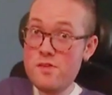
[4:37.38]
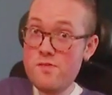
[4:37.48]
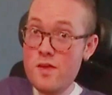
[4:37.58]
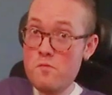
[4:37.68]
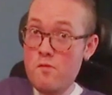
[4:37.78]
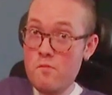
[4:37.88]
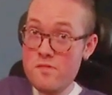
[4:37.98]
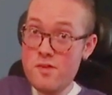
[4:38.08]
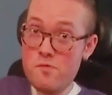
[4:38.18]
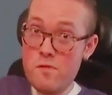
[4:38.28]
to the table
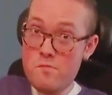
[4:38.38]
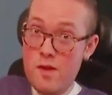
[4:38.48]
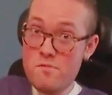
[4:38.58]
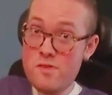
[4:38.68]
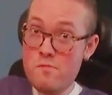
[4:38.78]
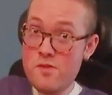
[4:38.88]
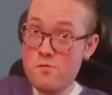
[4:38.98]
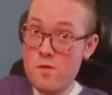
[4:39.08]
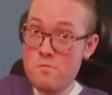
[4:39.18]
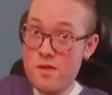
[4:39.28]
because my mom said my
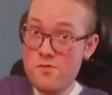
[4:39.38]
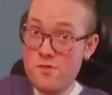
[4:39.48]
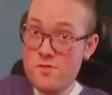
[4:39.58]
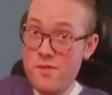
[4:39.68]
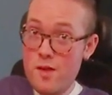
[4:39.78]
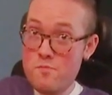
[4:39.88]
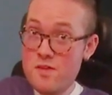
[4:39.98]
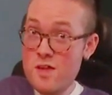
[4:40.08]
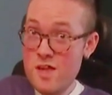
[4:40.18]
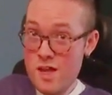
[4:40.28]
sweatpants look
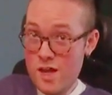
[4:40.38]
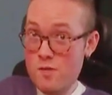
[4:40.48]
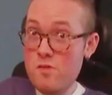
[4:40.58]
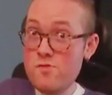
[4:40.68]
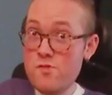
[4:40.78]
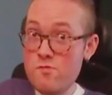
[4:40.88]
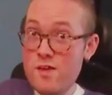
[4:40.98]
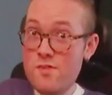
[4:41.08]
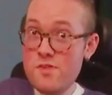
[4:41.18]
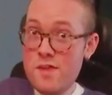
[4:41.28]
sloppy. I want you
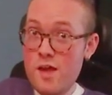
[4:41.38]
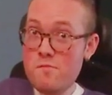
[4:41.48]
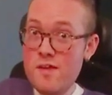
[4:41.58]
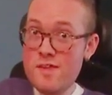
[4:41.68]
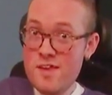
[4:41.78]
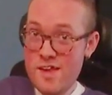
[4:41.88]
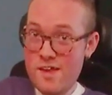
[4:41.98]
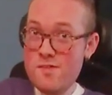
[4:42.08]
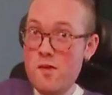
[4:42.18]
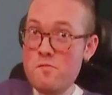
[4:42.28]
guys to comment
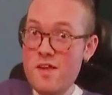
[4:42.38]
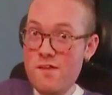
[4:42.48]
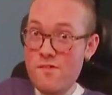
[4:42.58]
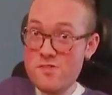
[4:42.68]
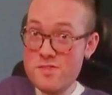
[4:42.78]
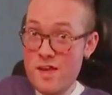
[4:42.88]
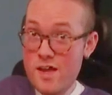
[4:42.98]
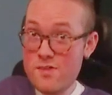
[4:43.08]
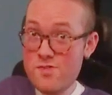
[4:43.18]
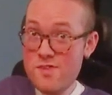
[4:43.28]
and tell me I look
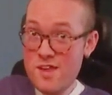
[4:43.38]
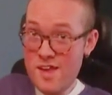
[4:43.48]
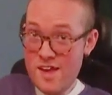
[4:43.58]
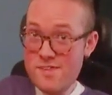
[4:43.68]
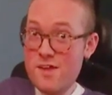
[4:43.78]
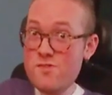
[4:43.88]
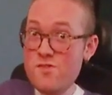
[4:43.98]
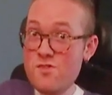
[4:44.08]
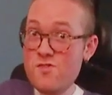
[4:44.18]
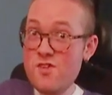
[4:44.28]
nice and that
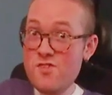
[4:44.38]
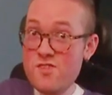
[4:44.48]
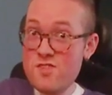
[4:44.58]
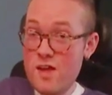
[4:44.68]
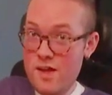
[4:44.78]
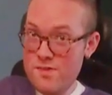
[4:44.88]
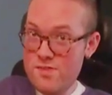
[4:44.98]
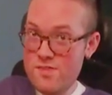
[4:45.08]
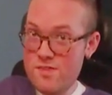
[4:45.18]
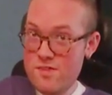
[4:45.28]
she's just
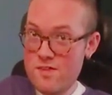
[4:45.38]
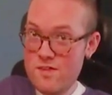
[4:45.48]
nuts.